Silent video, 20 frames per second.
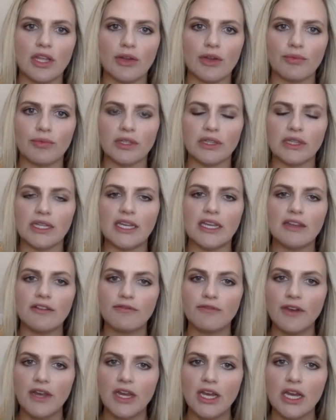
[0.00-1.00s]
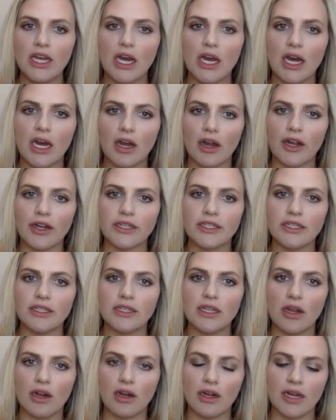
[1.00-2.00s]
relieve our
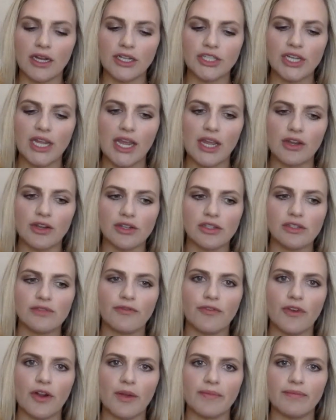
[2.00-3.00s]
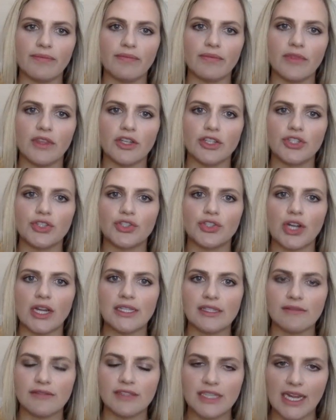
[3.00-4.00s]
educators from the
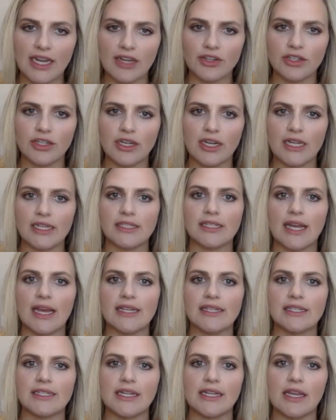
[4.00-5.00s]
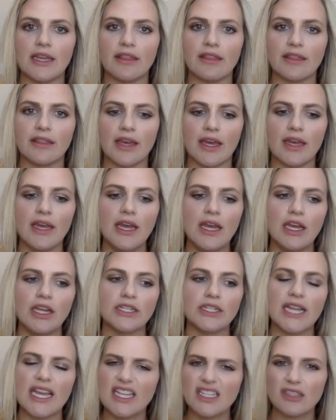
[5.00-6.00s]
stress of standardized testing that
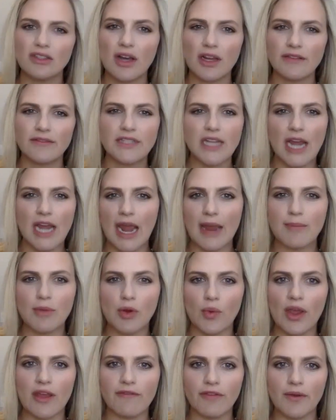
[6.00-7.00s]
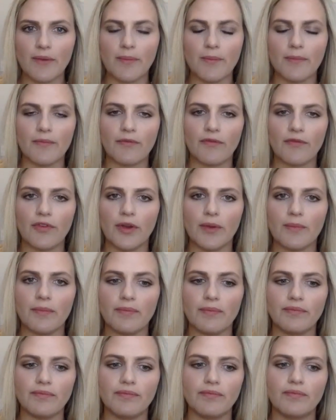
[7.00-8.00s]
takes a lot of time away from
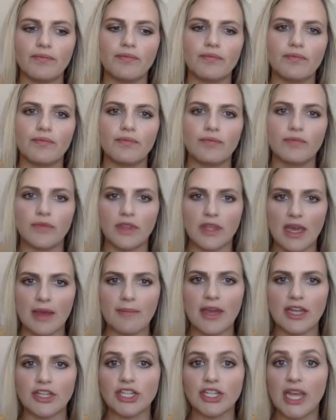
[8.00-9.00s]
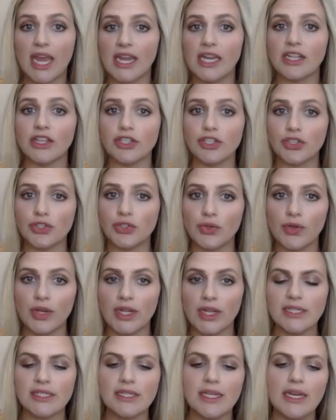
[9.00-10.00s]
them educating the
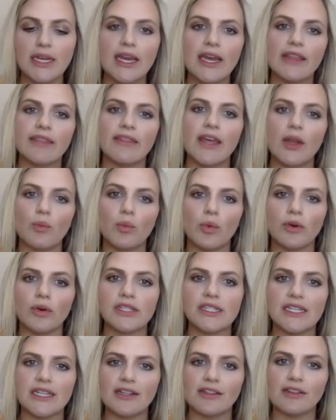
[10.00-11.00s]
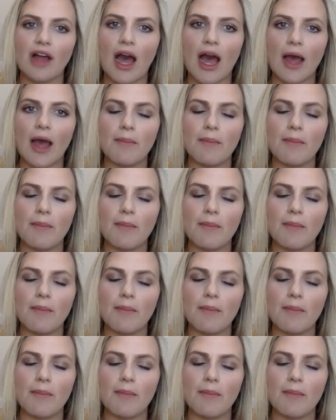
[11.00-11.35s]
students, then we'll see a lot